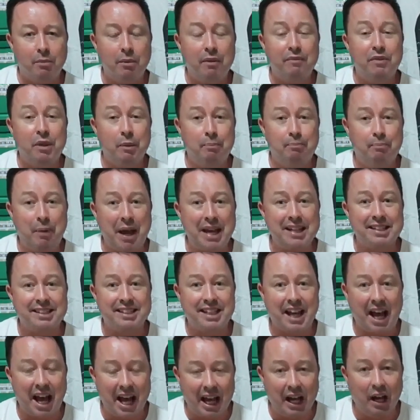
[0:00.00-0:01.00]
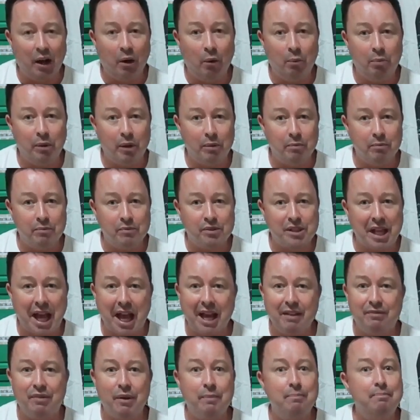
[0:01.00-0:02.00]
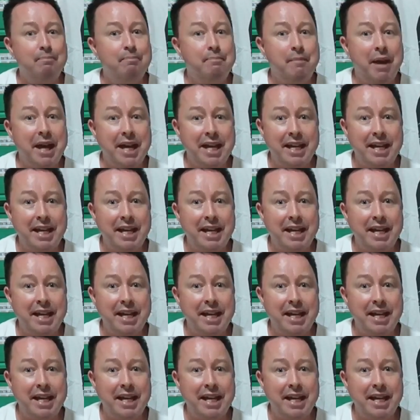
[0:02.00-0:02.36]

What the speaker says: Some of the best albums ever